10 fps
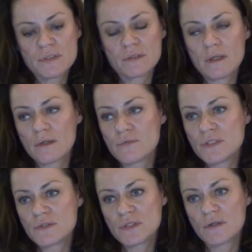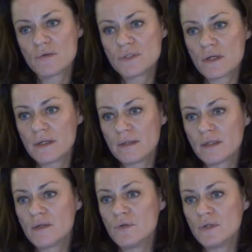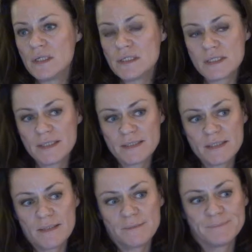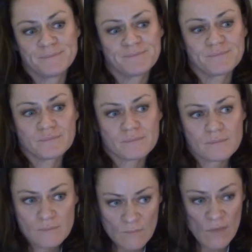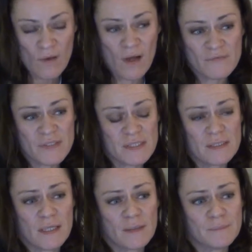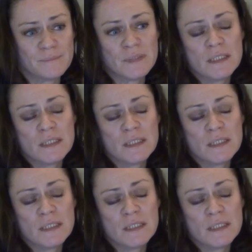There's a lot of research that goes on in the communities, and often